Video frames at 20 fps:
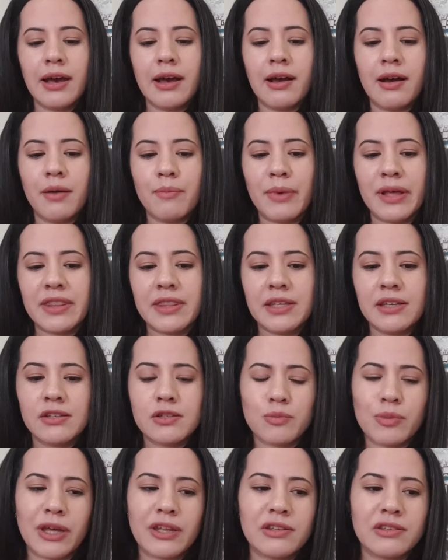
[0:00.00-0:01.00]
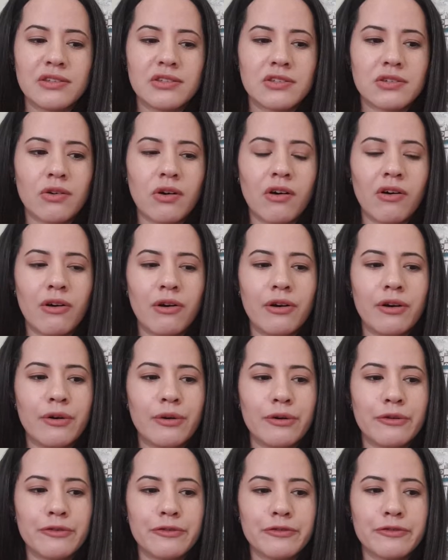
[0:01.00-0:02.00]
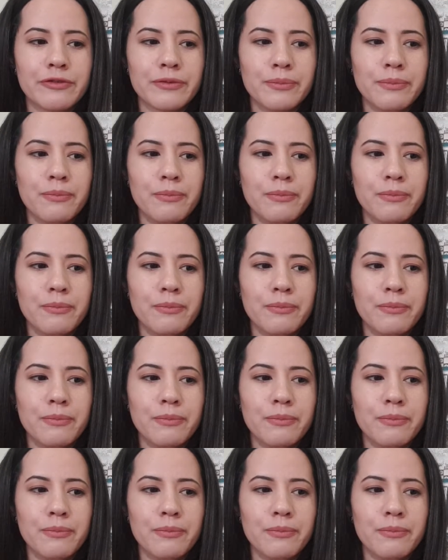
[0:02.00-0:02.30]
at the expense of